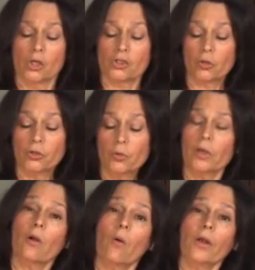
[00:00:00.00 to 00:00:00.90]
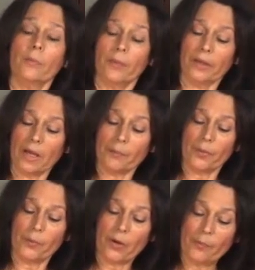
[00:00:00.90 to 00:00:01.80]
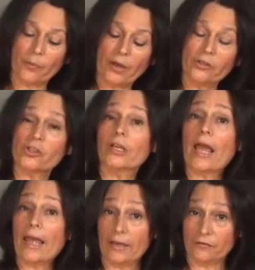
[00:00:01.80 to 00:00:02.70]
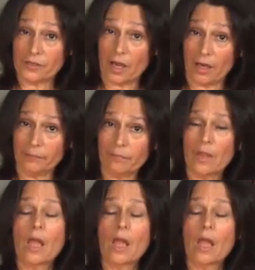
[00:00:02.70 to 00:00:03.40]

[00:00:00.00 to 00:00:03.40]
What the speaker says: So you are going to pick up the preparation ahead of time.